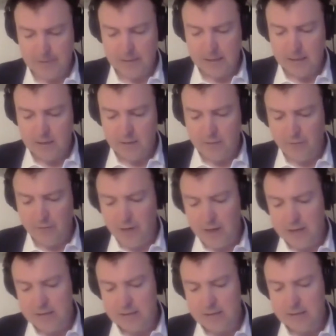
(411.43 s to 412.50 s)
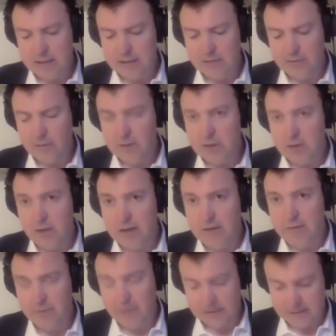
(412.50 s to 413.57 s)
The first is from the
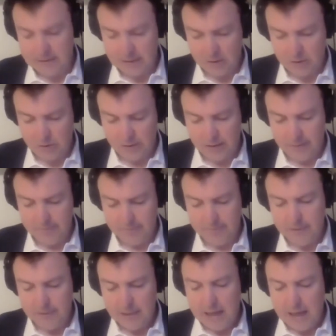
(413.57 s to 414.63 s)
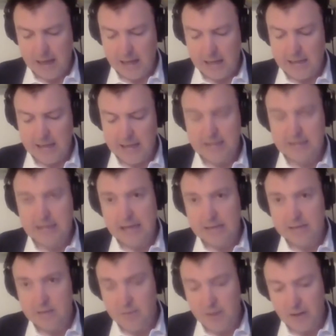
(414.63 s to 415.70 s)
21st century, and that is
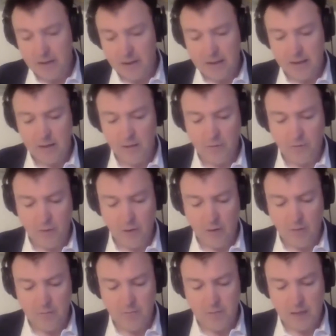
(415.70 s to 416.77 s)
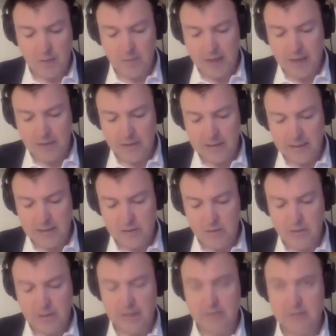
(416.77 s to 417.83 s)
Latin America from about the year
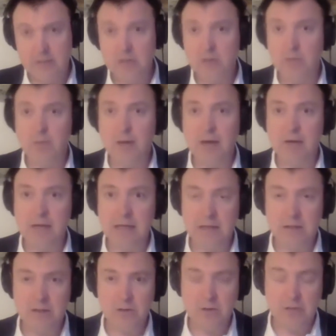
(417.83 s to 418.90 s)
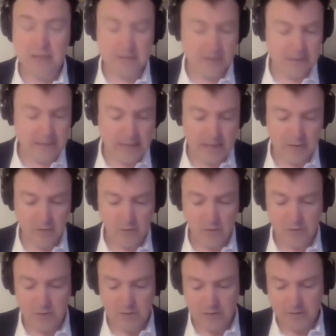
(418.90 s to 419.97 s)
2000 to about the year 2010 or
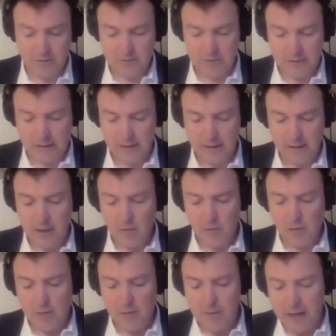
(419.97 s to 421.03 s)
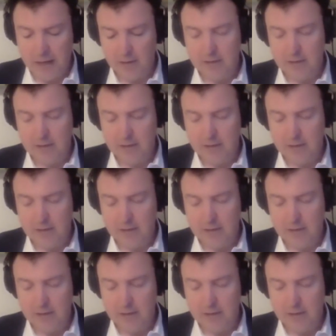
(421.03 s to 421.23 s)
2015, when about